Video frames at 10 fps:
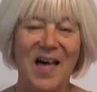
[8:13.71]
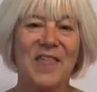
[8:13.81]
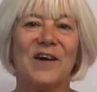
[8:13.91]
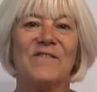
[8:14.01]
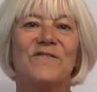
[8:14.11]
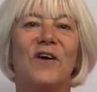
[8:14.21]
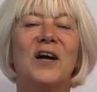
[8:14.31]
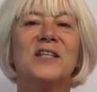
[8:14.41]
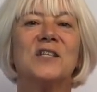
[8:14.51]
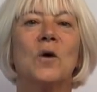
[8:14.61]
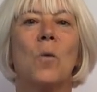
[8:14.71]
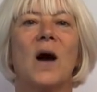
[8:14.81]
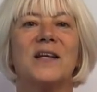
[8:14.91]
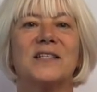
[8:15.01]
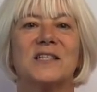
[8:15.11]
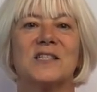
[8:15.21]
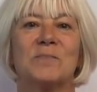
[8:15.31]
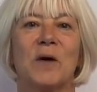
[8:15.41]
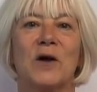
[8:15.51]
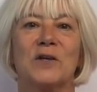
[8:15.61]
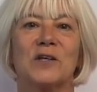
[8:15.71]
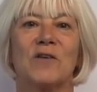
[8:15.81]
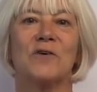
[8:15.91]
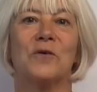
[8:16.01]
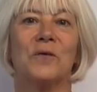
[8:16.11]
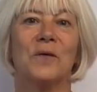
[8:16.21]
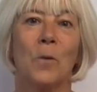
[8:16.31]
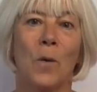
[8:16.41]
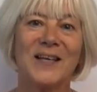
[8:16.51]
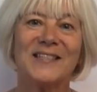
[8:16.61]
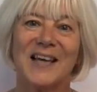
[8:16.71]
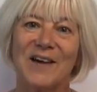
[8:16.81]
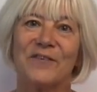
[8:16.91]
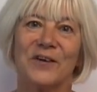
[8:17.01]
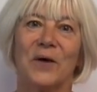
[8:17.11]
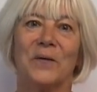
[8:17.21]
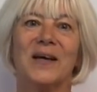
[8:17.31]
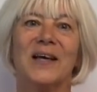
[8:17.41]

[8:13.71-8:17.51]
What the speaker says: then finding a way to dispose of your waste ethanol